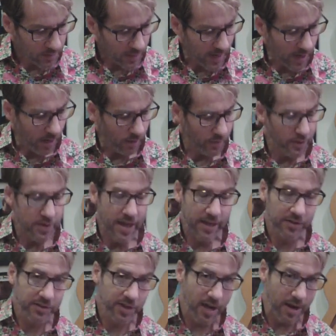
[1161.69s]
Now, the
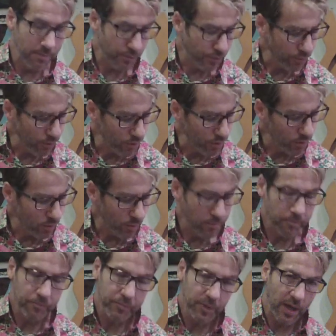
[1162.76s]
next time through,
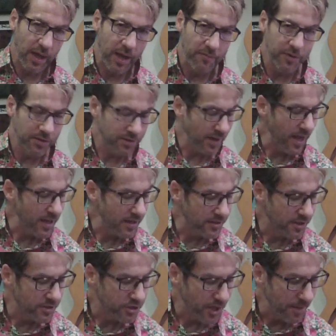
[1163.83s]
I've decided
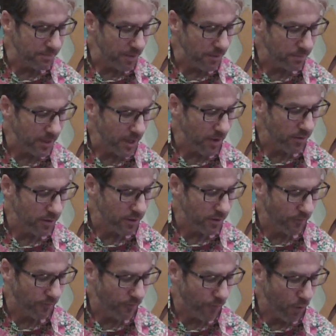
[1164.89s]
to jump up here to
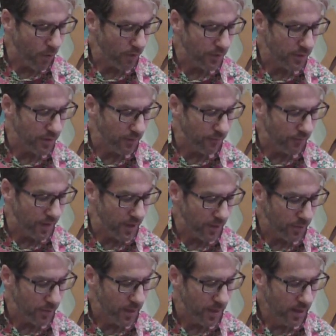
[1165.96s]
the 4th and the
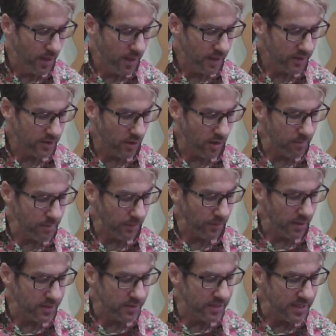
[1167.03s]
5th. So I'm at
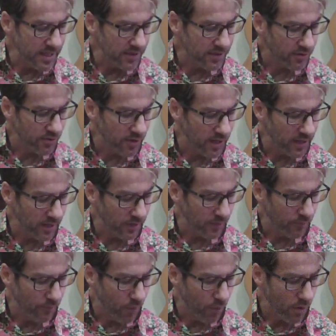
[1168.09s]
the D string at the
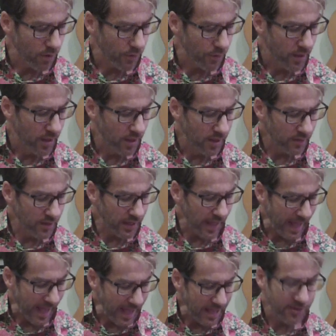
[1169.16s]
4th, the
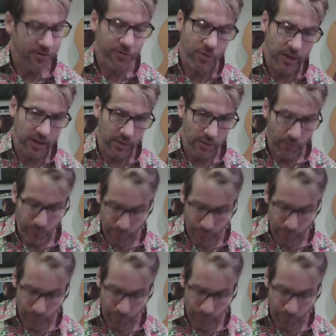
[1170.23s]
A string at the